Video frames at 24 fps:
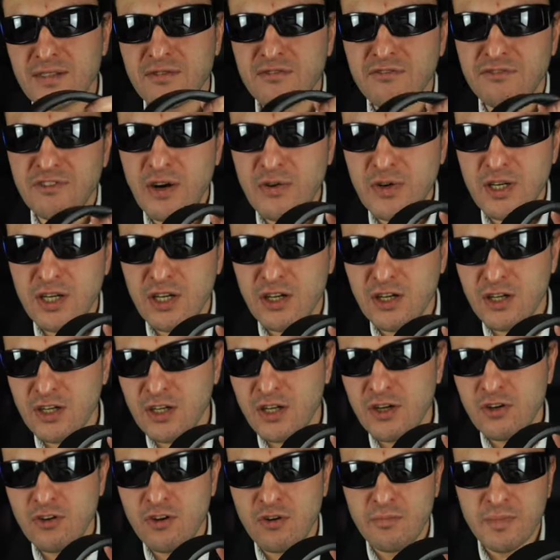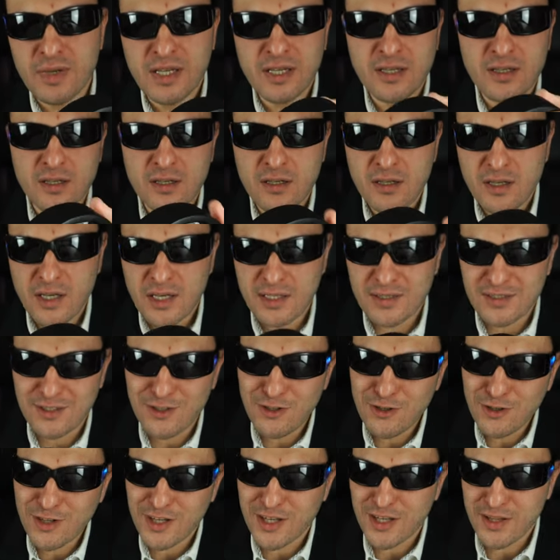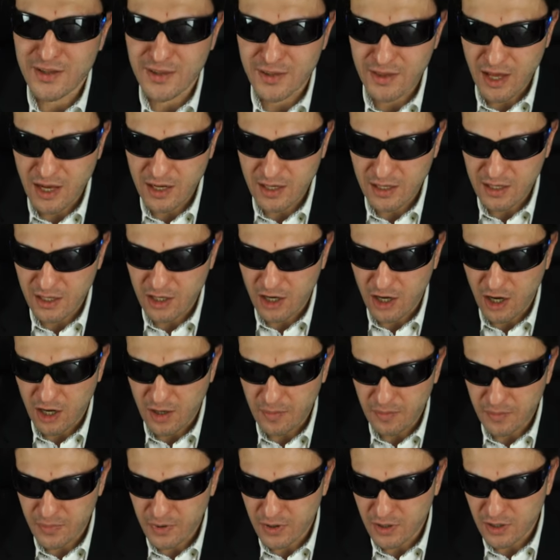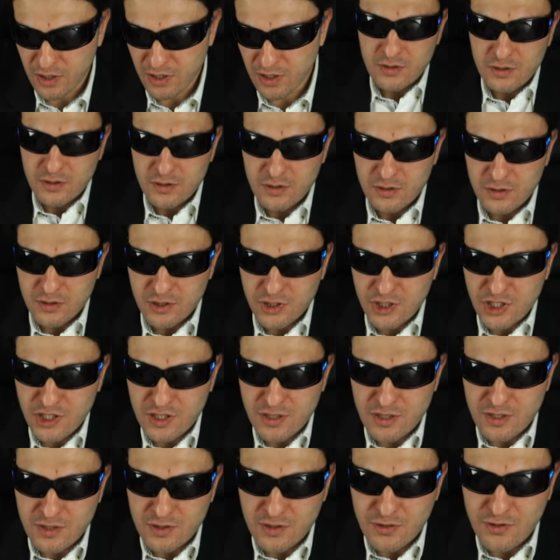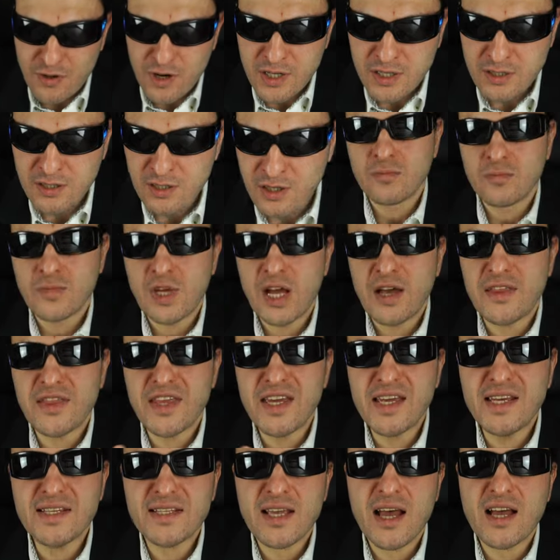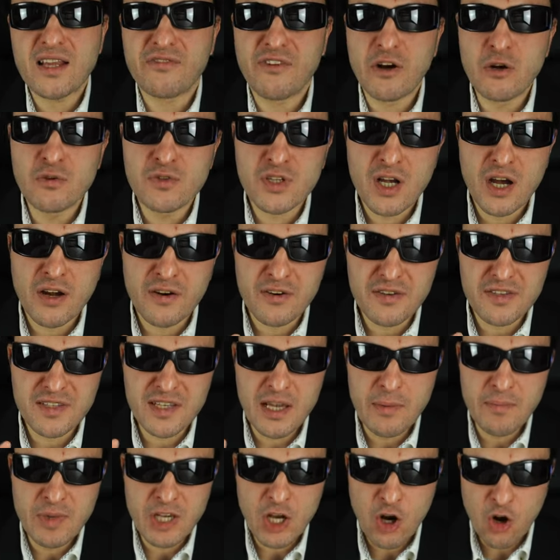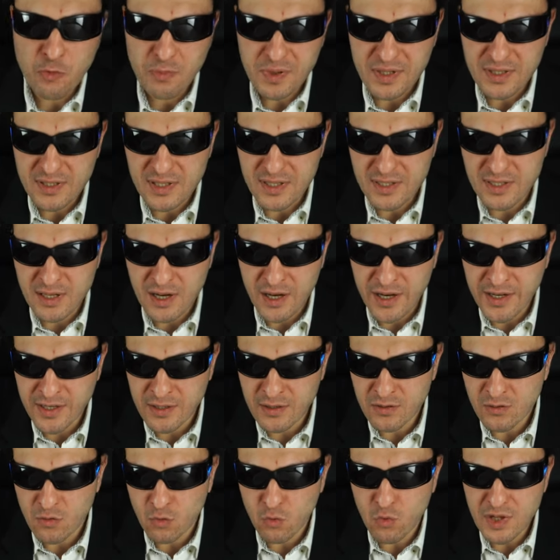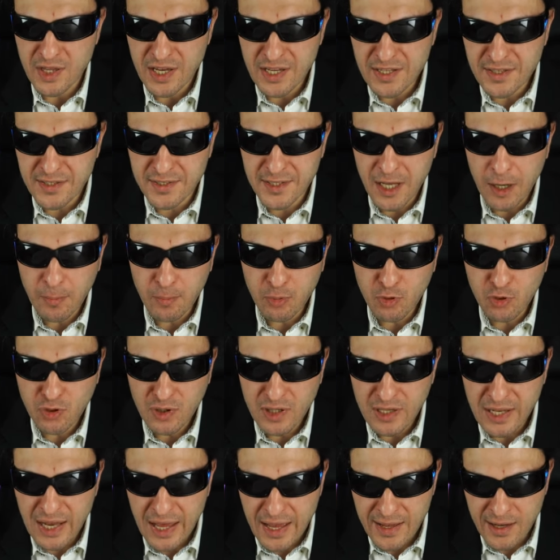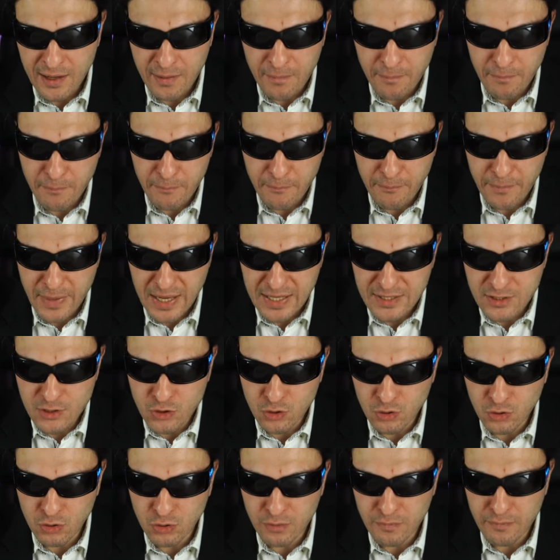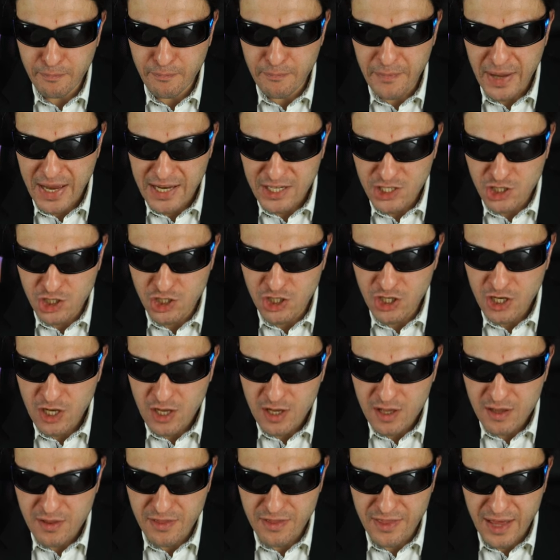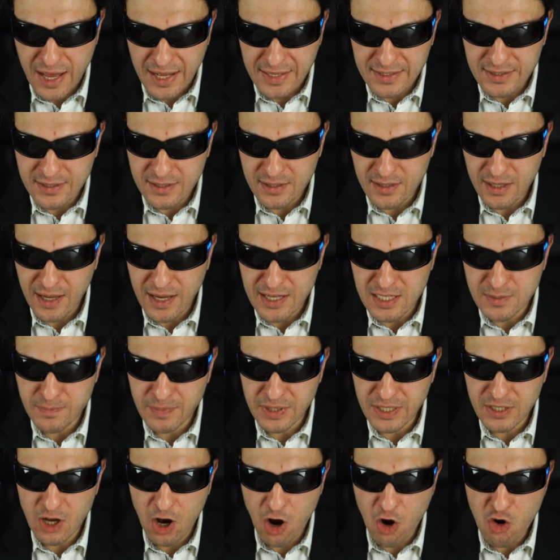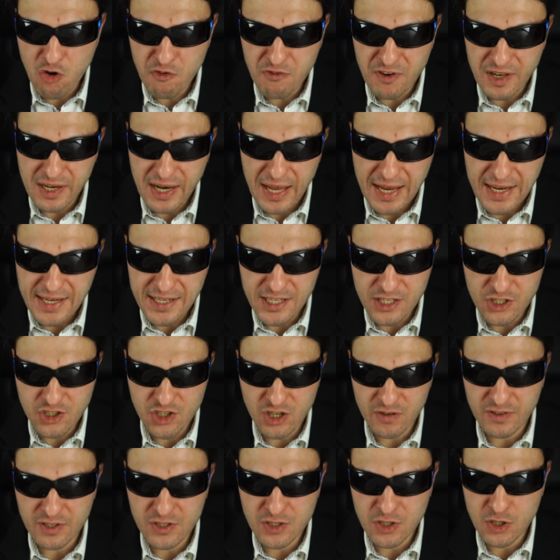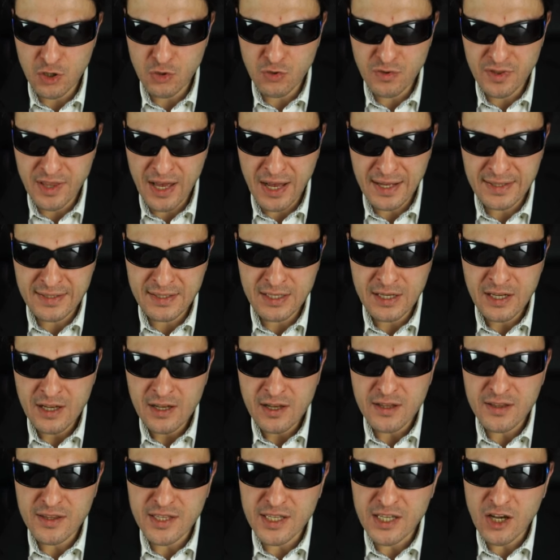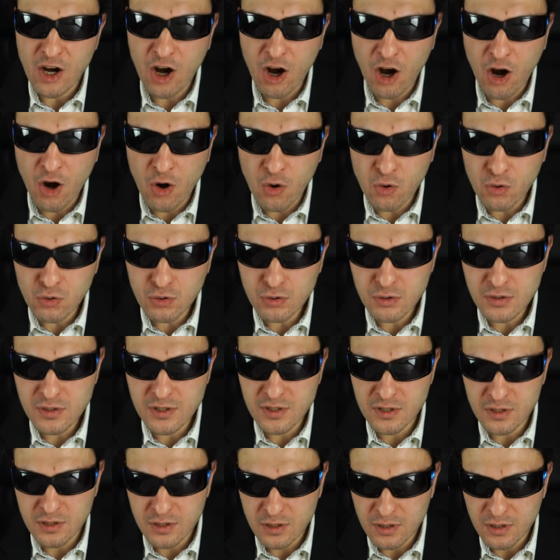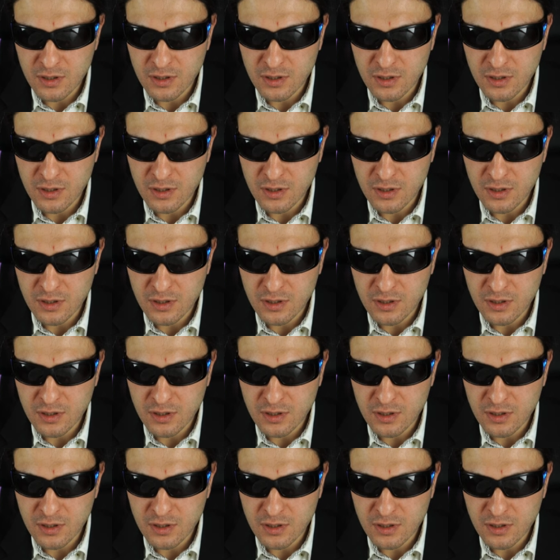very ergonomic, and look at that cup. Jesus Christ. These headphones are a semi-open design with a double layer metal mesh that has been overlaid each other so that the holes